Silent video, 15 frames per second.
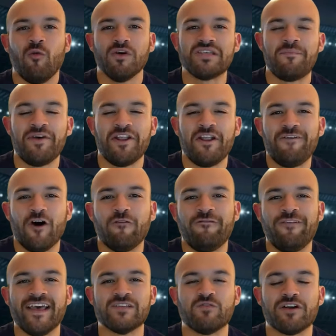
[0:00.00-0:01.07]
What's up, NFL
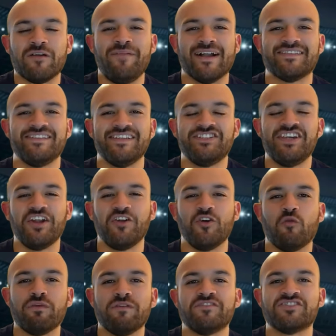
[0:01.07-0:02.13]
fans? Welcome back to the
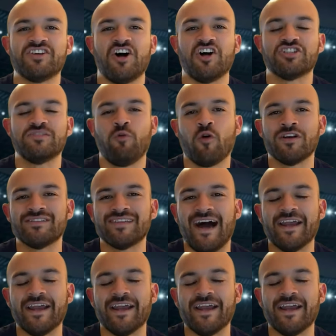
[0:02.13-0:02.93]
channel, Rivas Talk Sports.